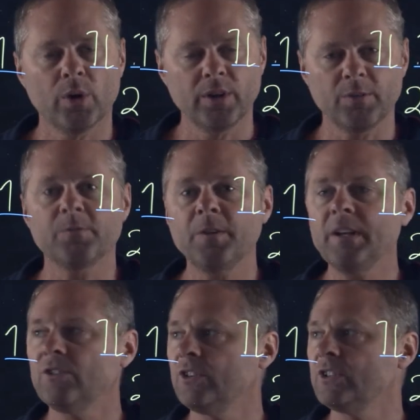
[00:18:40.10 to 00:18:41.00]
going to
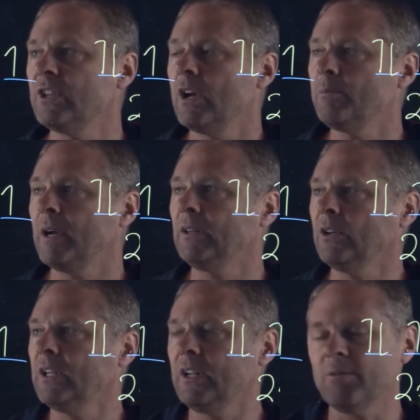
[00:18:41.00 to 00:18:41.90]
finish this by
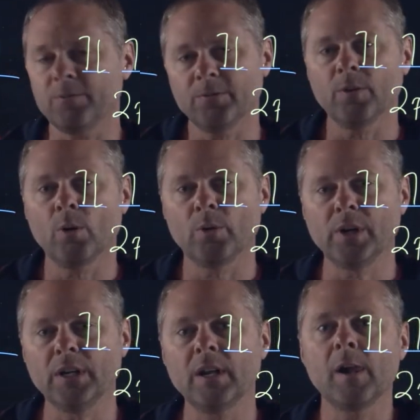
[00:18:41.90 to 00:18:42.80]
looking at
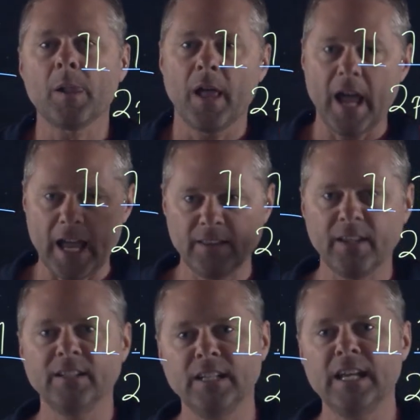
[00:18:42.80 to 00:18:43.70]
fluorine and
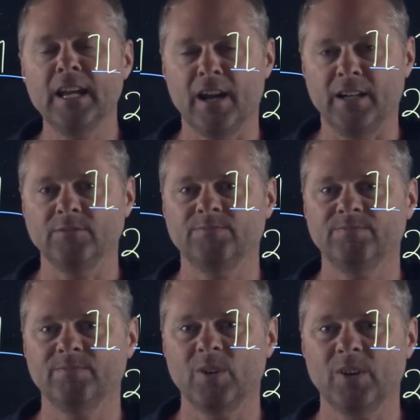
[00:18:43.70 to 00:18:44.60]
then neon.
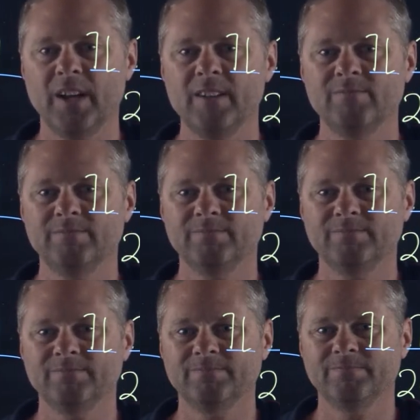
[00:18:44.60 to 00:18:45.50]
Okay?
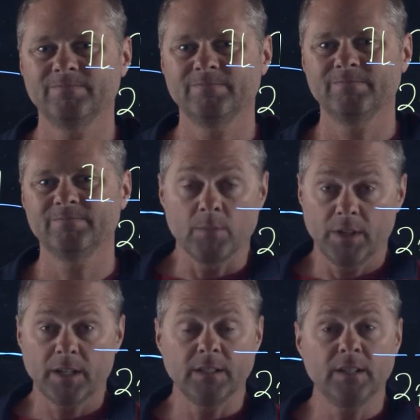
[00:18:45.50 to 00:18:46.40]
I'm going to
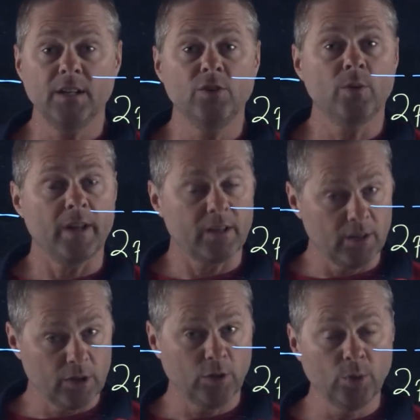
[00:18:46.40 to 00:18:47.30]
continue and
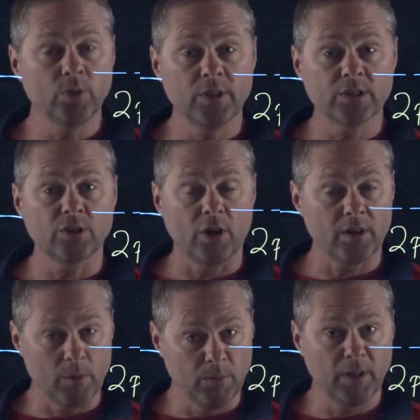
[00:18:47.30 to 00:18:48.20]
conclude this
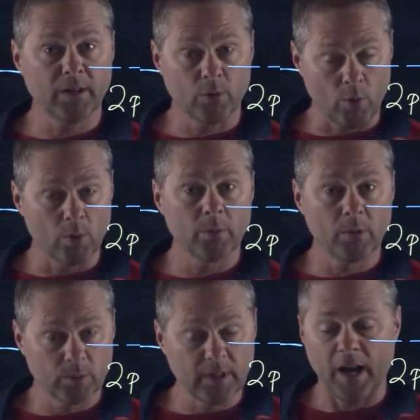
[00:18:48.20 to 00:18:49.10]
talk on molecular
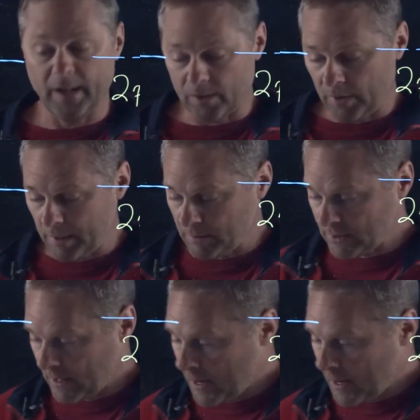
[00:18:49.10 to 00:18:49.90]
orbital diagrams.